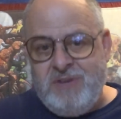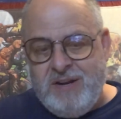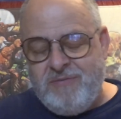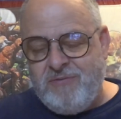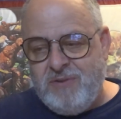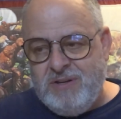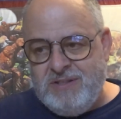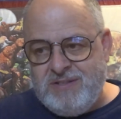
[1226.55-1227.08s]

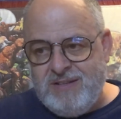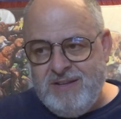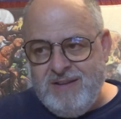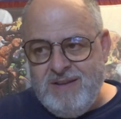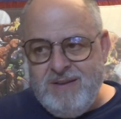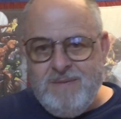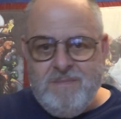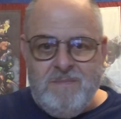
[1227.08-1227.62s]
different.
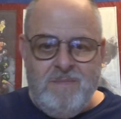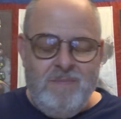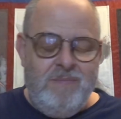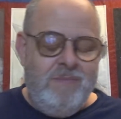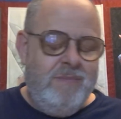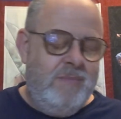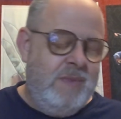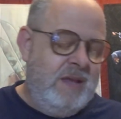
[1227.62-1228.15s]

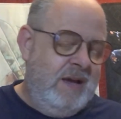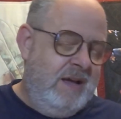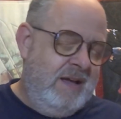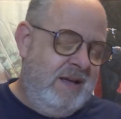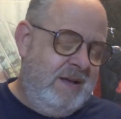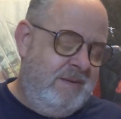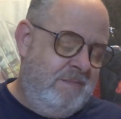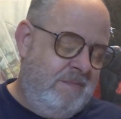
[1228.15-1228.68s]

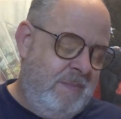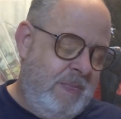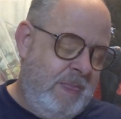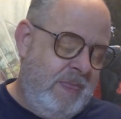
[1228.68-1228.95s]
But